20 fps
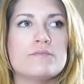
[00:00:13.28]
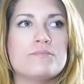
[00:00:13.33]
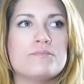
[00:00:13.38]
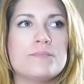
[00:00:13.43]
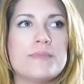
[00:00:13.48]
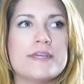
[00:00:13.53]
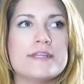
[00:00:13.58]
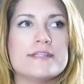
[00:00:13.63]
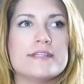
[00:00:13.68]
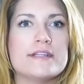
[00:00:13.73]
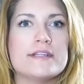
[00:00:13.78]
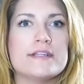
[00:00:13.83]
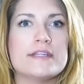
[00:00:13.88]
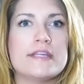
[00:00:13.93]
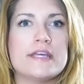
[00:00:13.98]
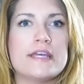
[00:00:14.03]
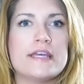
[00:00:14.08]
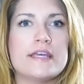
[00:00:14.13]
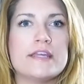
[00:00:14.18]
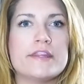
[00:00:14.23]

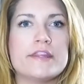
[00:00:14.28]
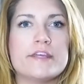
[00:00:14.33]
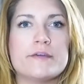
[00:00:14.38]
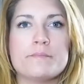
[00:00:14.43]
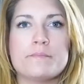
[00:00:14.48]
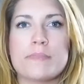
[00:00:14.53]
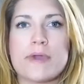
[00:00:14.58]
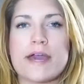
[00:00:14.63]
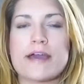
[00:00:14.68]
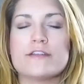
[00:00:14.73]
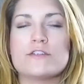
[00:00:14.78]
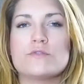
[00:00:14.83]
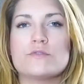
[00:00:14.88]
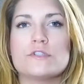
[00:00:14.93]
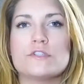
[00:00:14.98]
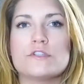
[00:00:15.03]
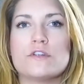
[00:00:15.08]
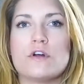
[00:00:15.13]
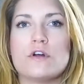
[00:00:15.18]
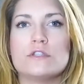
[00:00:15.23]
basically the best
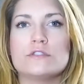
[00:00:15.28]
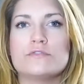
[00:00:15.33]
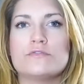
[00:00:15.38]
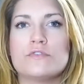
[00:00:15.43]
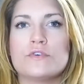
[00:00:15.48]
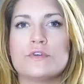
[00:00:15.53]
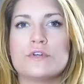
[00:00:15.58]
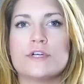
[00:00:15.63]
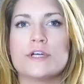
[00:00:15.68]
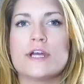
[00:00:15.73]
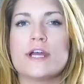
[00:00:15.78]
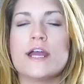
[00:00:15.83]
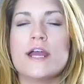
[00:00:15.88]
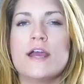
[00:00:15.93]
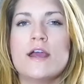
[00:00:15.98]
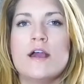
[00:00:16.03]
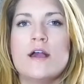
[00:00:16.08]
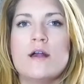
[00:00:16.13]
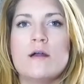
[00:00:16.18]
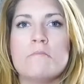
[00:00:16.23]
result for
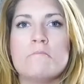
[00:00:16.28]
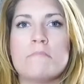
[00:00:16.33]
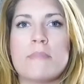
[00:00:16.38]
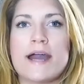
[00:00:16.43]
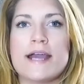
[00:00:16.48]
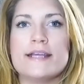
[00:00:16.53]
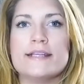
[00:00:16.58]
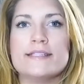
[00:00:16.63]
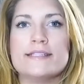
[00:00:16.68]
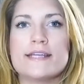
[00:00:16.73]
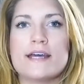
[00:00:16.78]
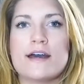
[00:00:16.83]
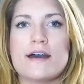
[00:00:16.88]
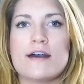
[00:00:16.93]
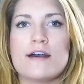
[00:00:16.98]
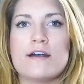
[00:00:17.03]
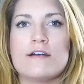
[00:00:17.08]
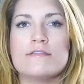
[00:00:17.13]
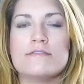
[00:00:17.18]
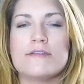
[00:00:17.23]

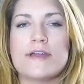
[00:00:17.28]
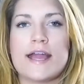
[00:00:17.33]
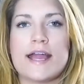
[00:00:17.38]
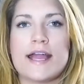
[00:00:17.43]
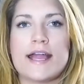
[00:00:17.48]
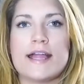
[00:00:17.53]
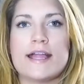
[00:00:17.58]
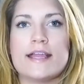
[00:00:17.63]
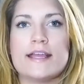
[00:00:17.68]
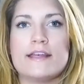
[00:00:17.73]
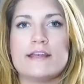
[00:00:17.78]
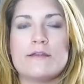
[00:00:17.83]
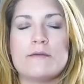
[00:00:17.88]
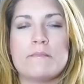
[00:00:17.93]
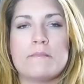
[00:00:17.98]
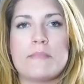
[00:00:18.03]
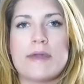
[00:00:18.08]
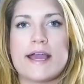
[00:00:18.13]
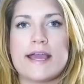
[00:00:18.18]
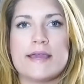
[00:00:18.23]
myself and
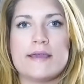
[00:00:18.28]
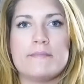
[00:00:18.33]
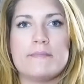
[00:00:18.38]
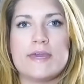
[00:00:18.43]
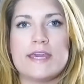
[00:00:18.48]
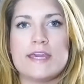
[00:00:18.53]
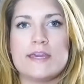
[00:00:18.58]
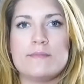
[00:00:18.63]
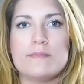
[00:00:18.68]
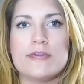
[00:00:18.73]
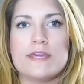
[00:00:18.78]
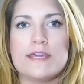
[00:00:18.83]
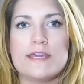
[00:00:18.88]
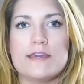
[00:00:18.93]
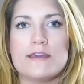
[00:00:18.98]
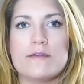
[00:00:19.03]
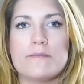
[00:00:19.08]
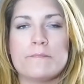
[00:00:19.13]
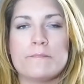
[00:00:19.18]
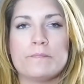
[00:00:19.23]
my
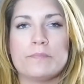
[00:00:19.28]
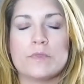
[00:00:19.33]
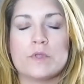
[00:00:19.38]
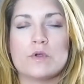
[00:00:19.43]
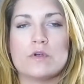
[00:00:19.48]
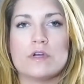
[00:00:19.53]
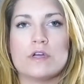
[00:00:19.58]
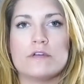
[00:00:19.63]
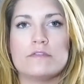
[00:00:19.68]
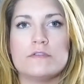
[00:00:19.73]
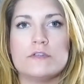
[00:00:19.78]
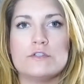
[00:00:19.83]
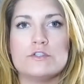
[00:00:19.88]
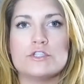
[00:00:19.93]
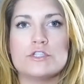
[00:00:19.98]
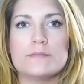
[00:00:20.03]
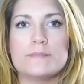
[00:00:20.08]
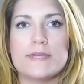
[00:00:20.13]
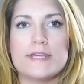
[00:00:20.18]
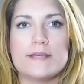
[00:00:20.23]
baby or
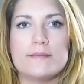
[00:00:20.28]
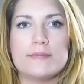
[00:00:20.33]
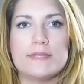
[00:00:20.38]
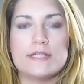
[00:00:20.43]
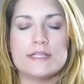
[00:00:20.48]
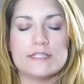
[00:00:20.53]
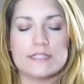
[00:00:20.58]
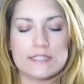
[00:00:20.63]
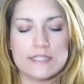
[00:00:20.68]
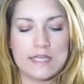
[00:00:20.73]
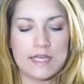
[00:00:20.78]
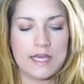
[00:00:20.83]
future babies.